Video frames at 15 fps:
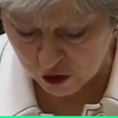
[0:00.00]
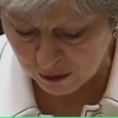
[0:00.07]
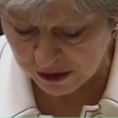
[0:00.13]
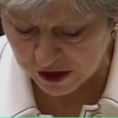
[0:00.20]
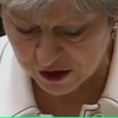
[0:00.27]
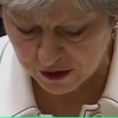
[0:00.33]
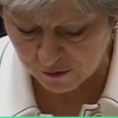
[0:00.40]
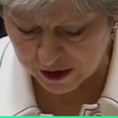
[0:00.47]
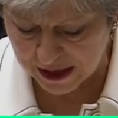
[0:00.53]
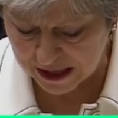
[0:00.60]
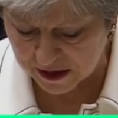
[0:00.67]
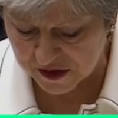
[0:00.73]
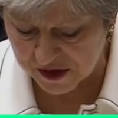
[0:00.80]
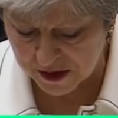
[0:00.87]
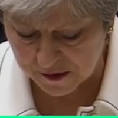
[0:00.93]
the cumulative
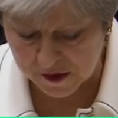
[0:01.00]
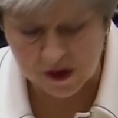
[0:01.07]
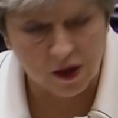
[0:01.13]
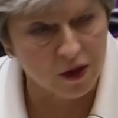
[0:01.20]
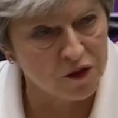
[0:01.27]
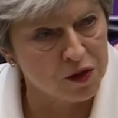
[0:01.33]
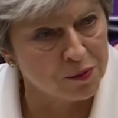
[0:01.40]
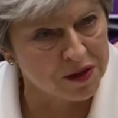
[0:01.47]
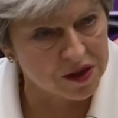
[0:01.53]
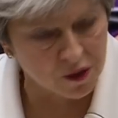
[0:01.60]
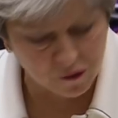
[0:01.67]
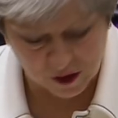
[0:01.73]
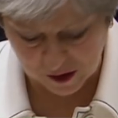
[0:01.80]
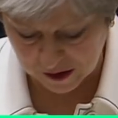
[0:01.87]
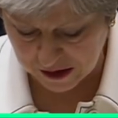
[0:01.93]
analysis of
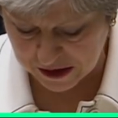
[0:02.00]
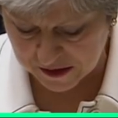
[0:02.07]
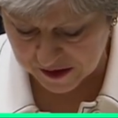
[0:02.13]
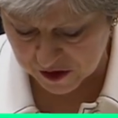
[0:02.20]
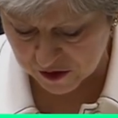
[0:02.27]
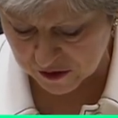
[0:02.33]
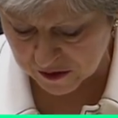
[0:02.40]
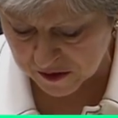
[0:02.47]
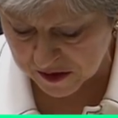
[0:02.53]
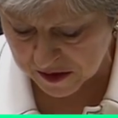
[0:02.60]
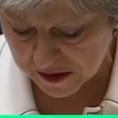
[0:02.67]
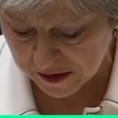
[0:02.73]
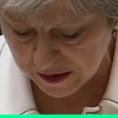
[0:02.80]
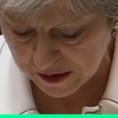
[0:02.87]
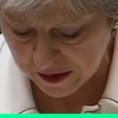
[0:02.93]
specific
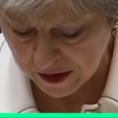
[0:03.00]
incidents,